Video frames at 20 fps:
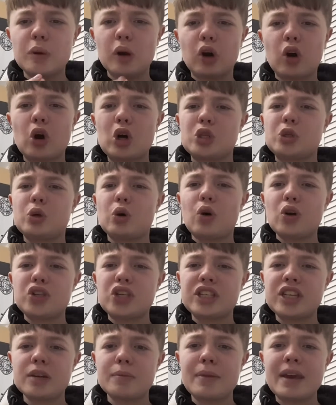but of course we
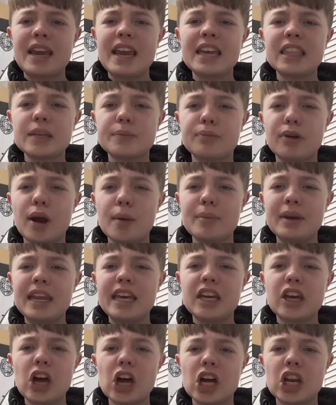also did meet in the Premier
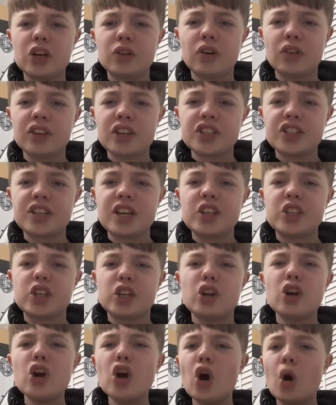League earlier on this
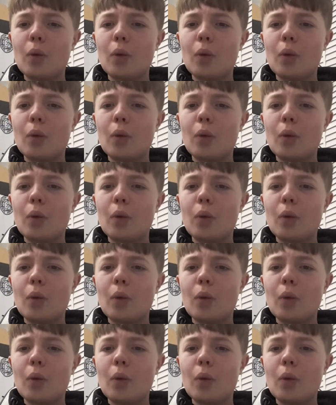season,